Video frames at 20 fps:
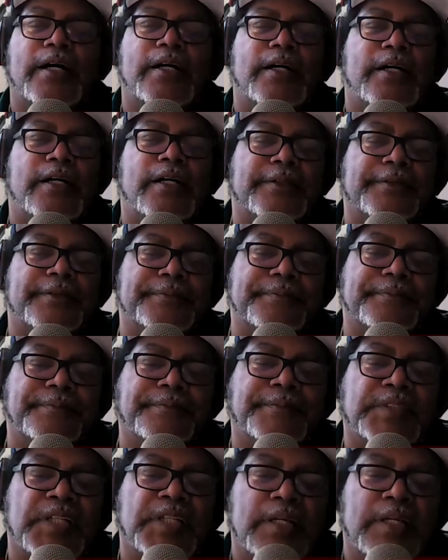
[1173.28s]

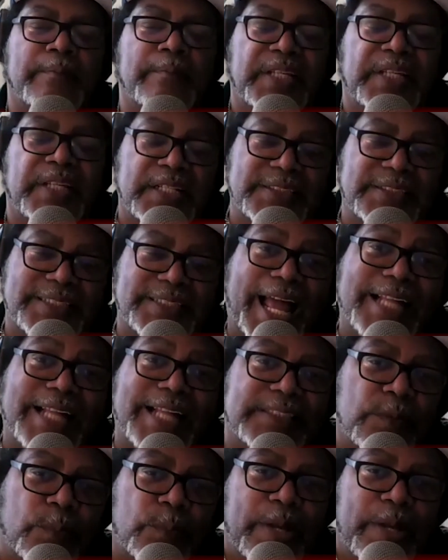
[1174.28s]
um, because
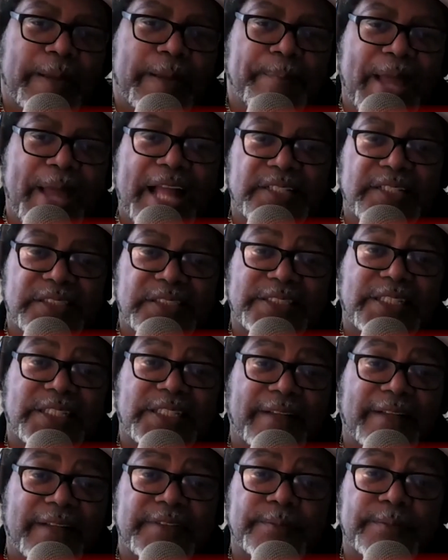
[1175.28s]
that's the way Pat just
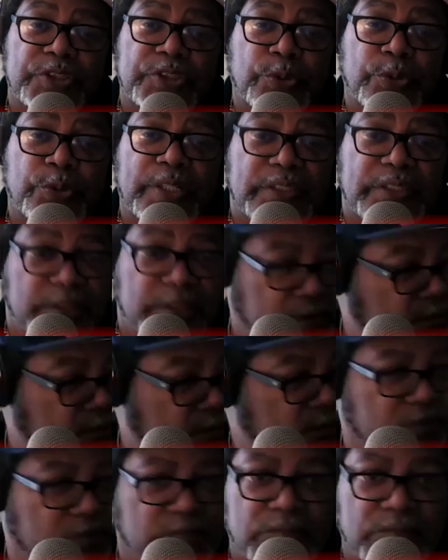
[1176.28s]
left him to it.
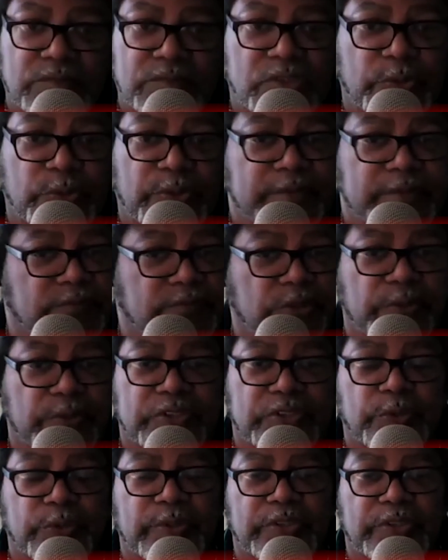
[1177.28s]
Do it, do it,
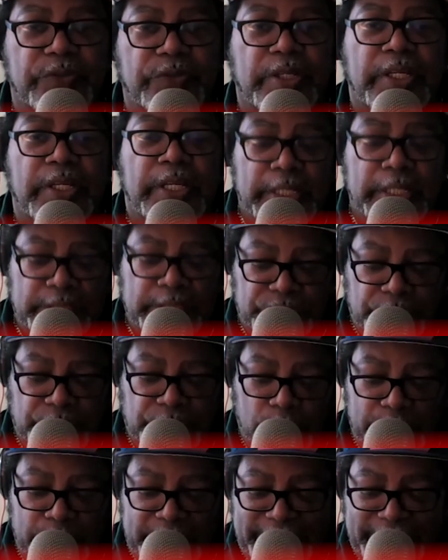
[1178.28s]
do it, do it.
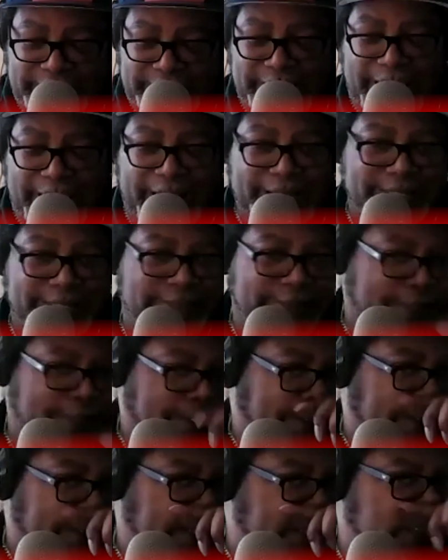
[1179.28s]
So in this case,
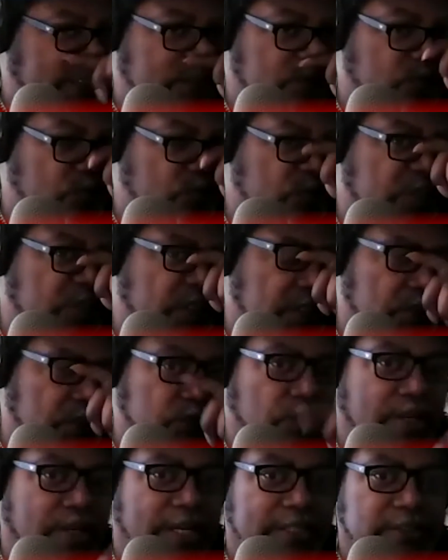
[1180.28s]
he's really
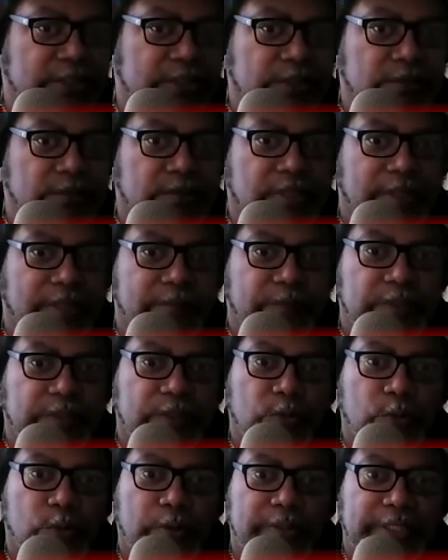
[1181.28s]
trying to comfort
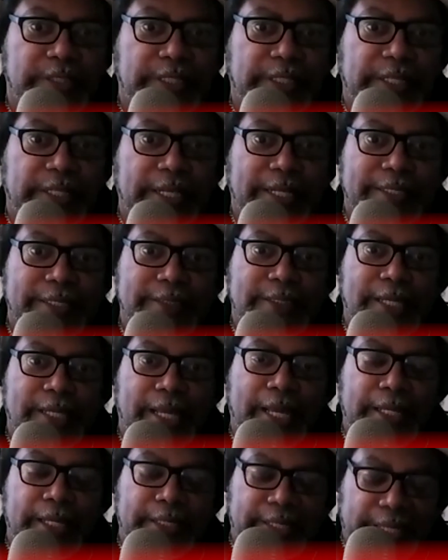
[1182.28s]
Courtney and
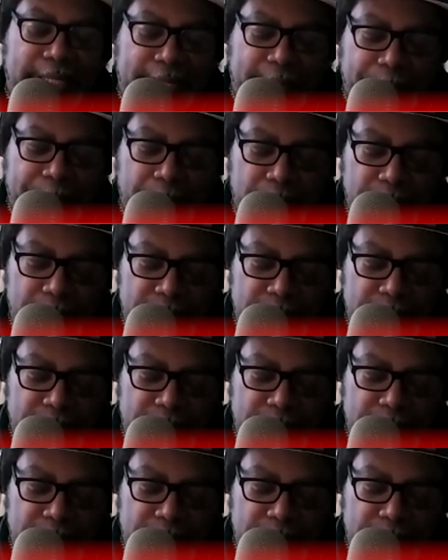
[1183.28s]
keep her